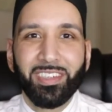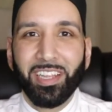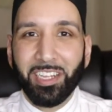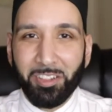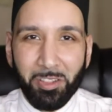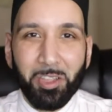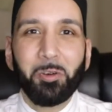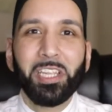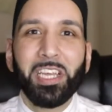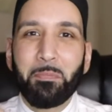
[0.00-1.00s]
like
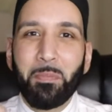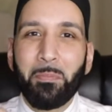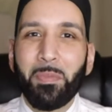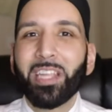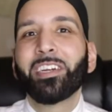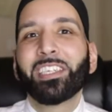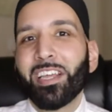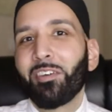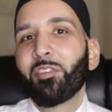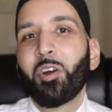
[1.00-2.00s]
literally a madrasa
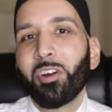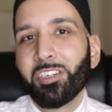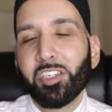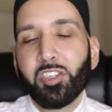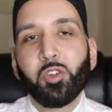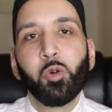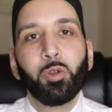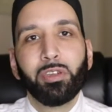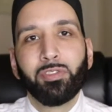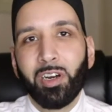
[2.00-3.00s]
of courage, a
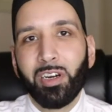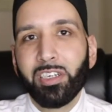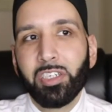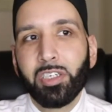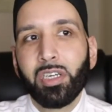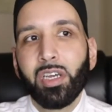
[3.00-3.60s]
school of courage,